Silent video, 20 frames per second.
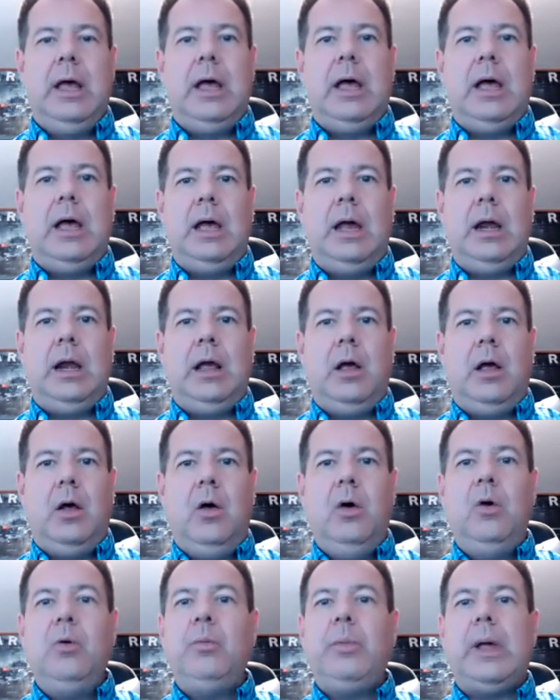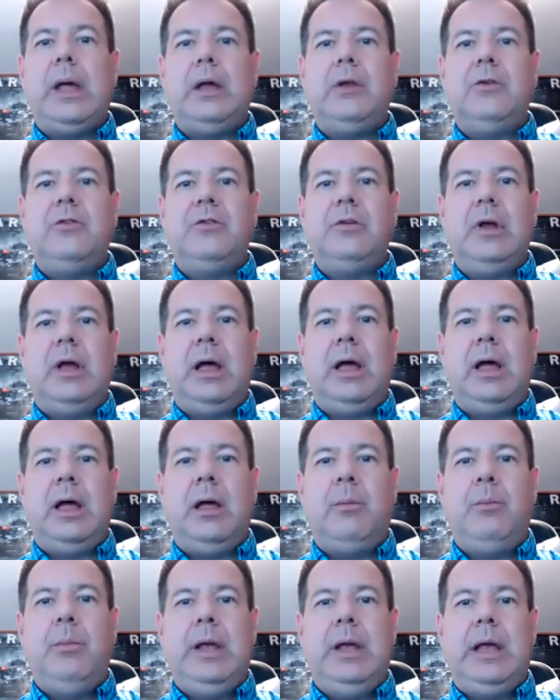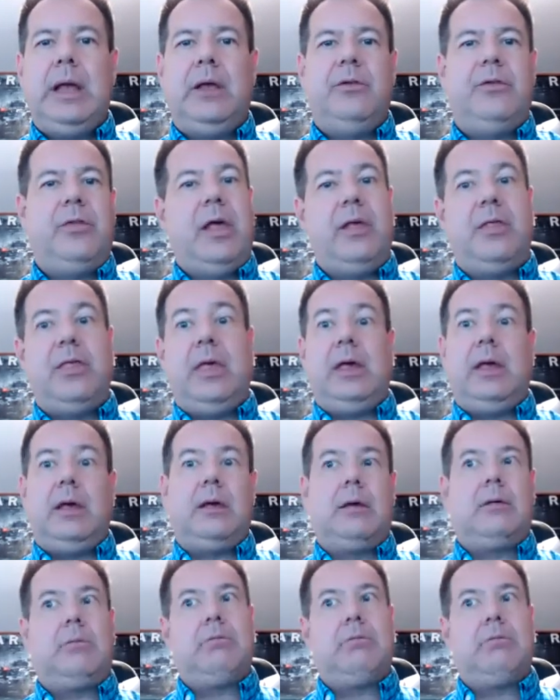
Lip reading: on a homepage because they think,